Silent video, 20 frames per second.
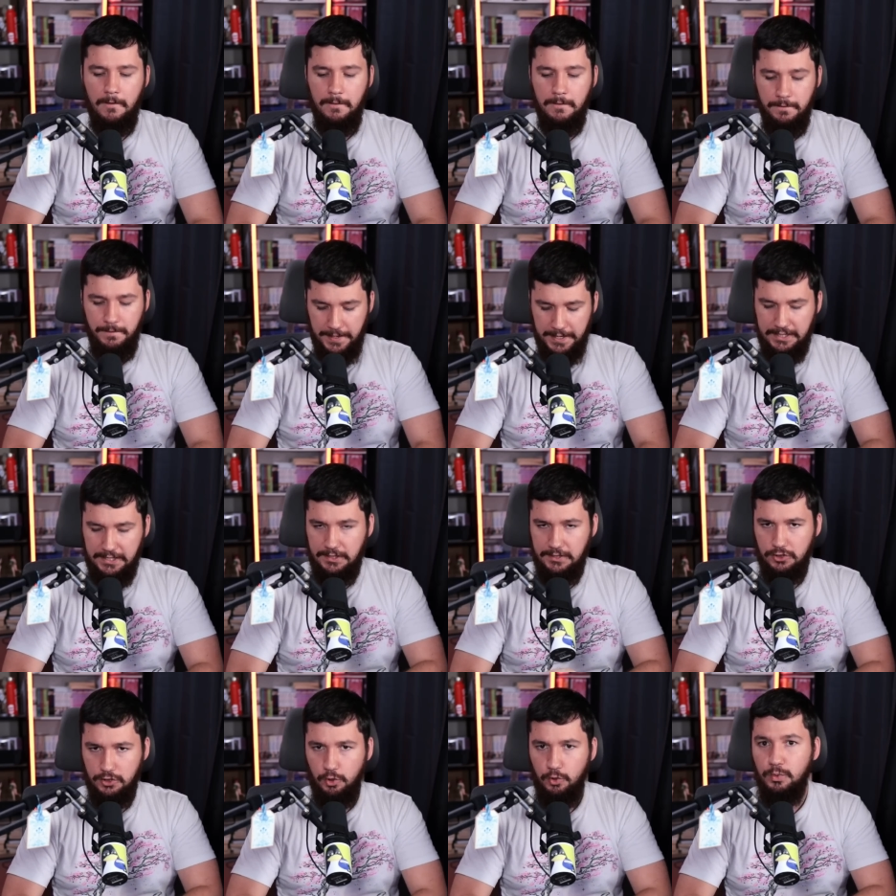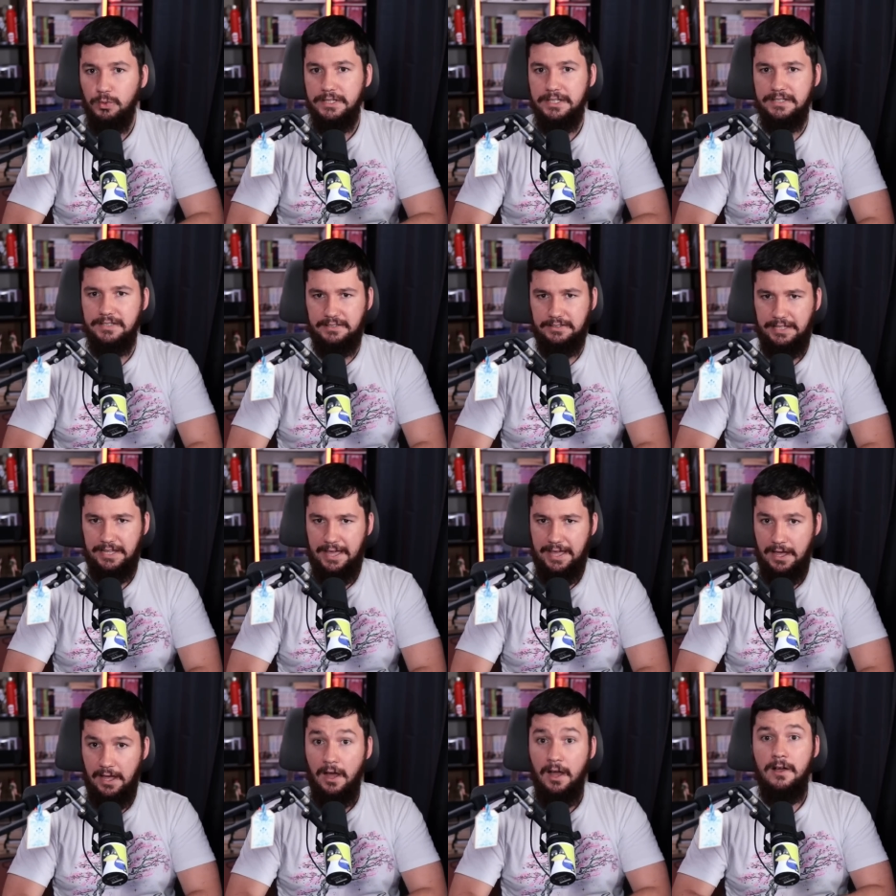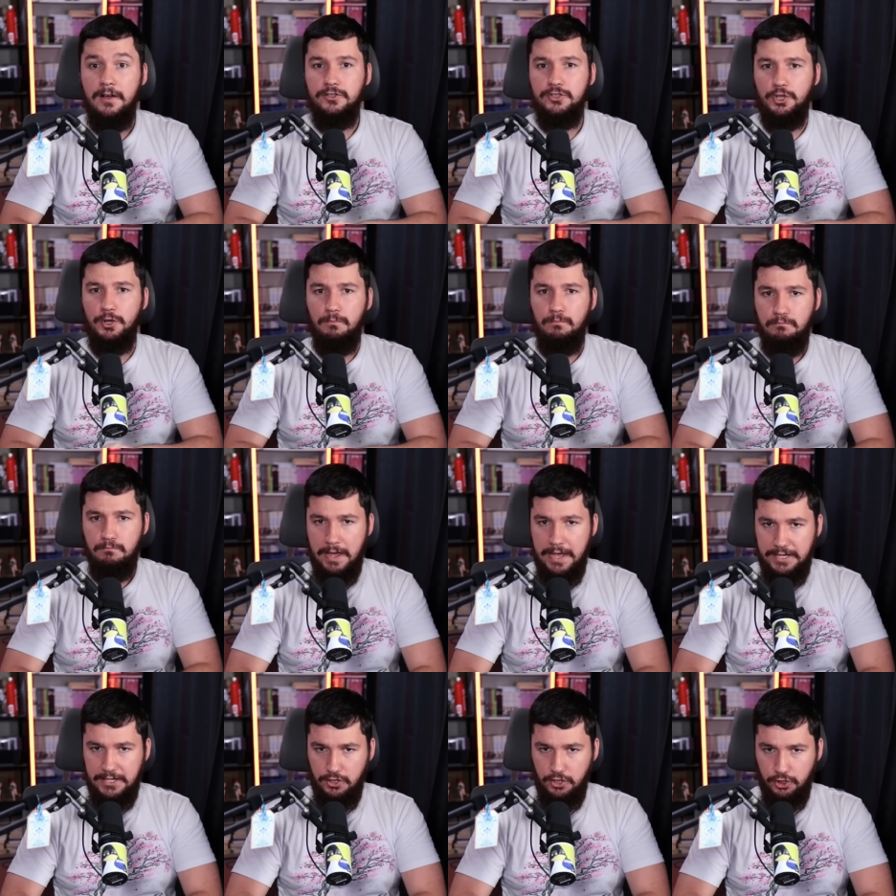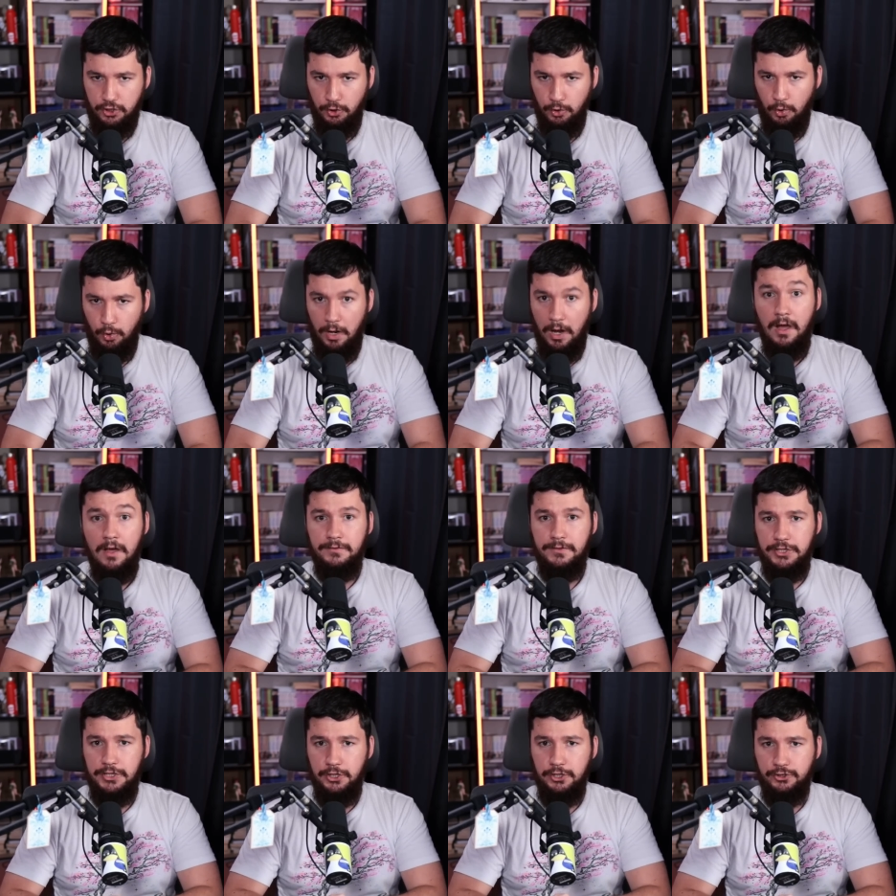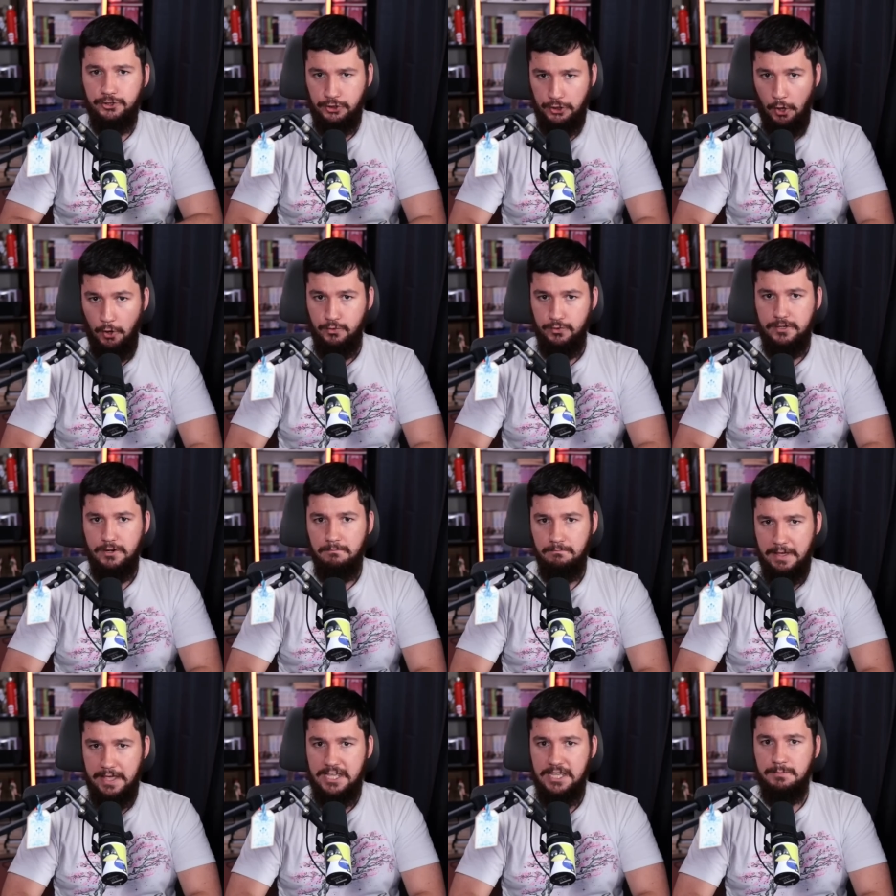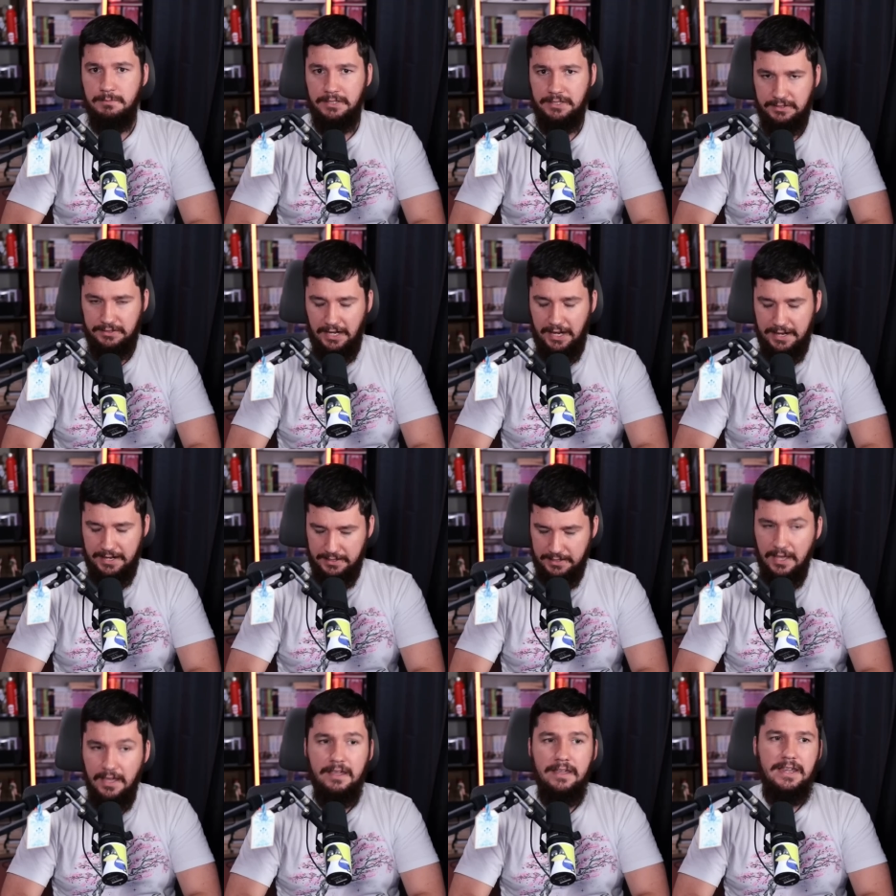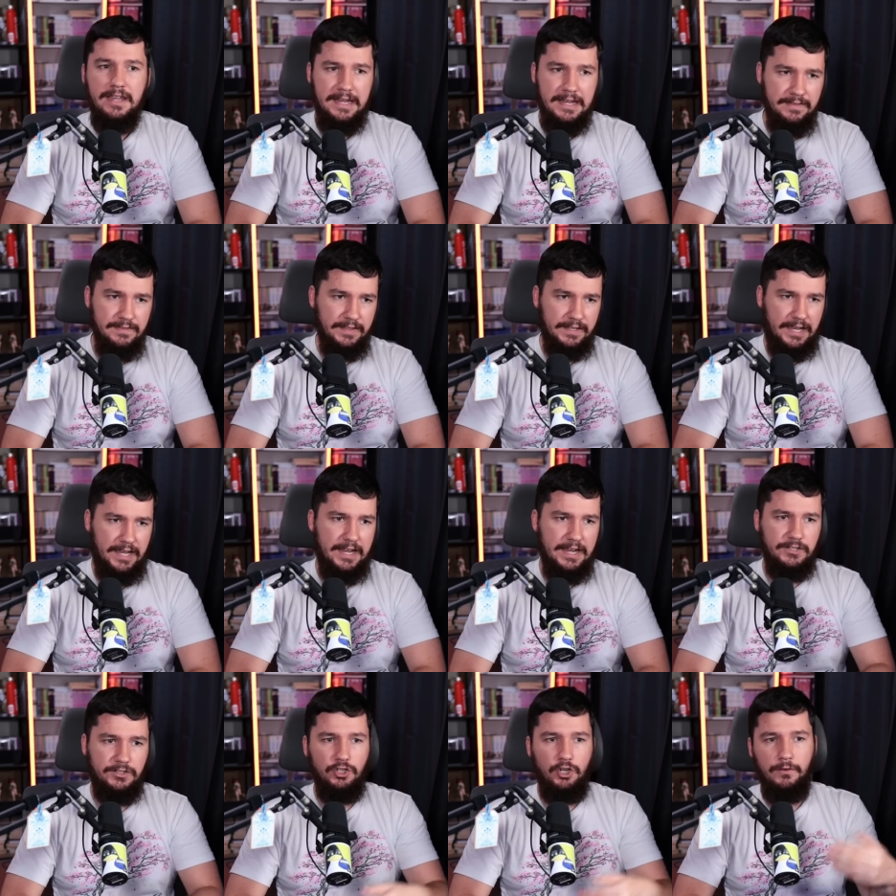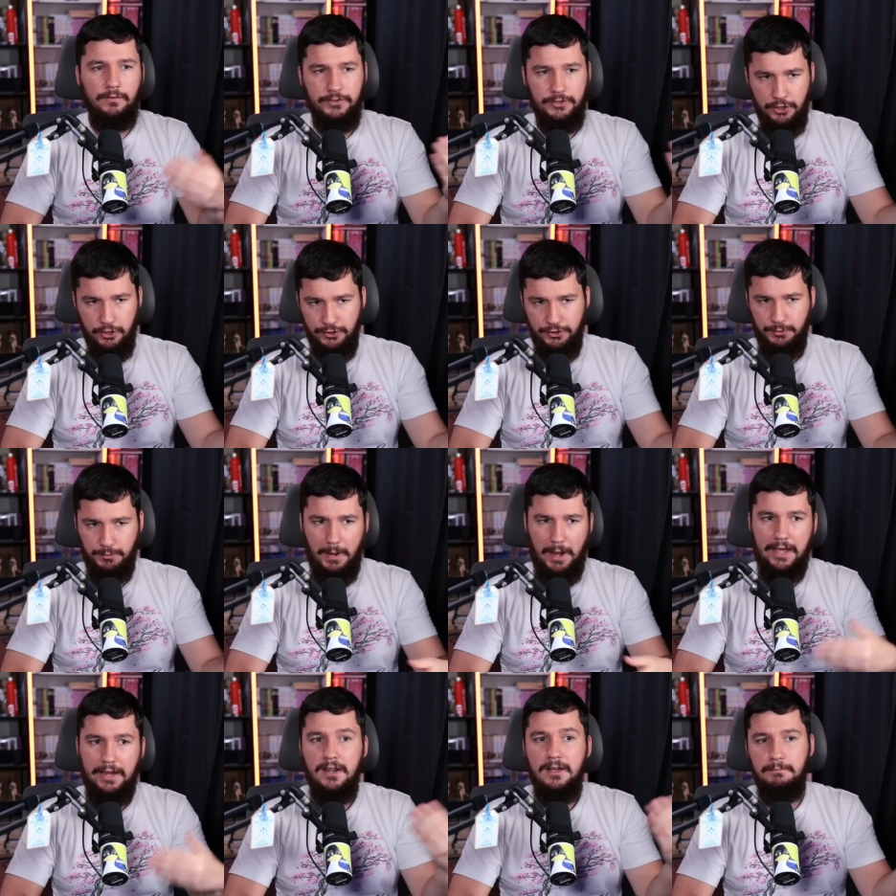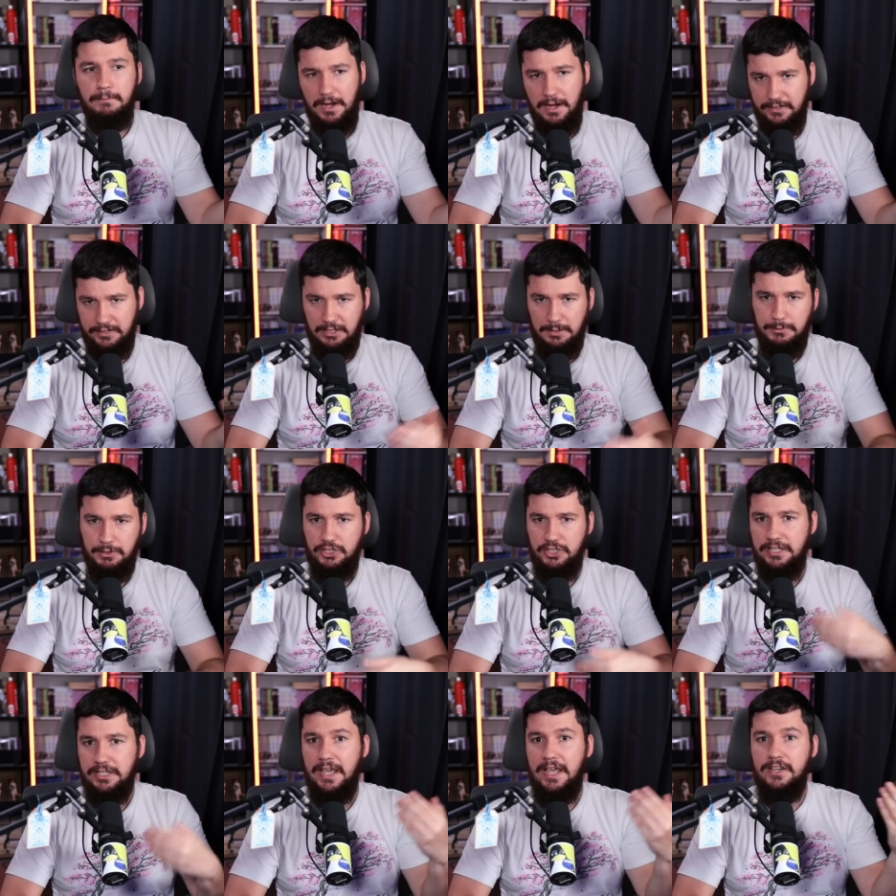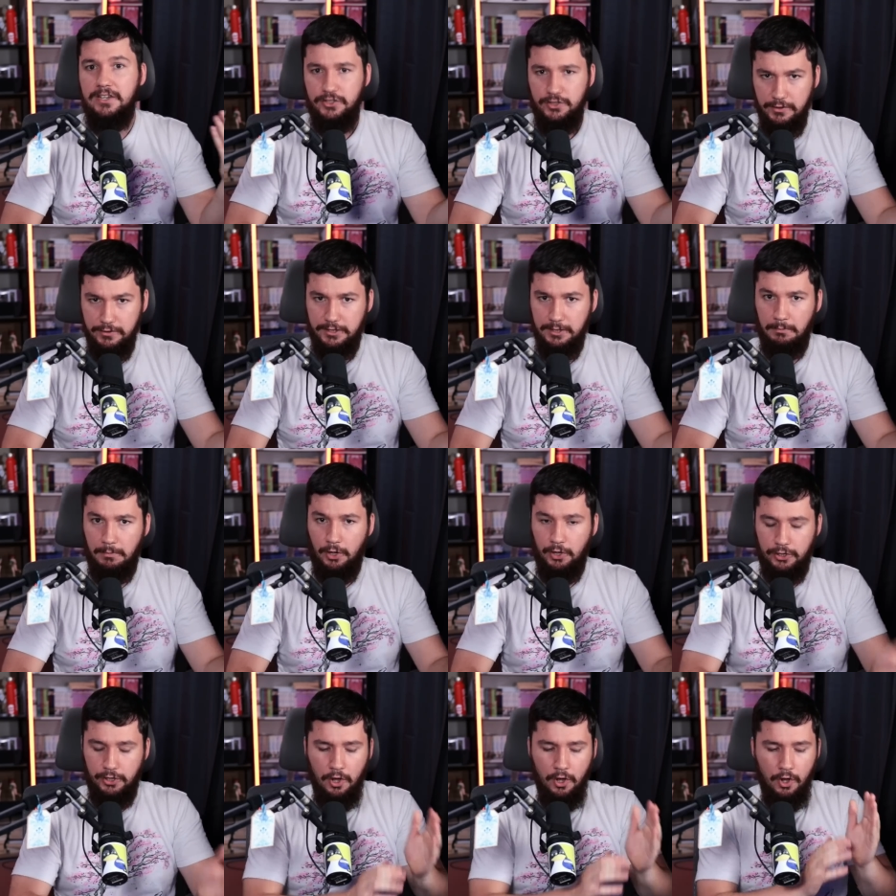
This tooling is there to make sure that you don't make a mistake. In the case of useradd, PassWD, and UserMod,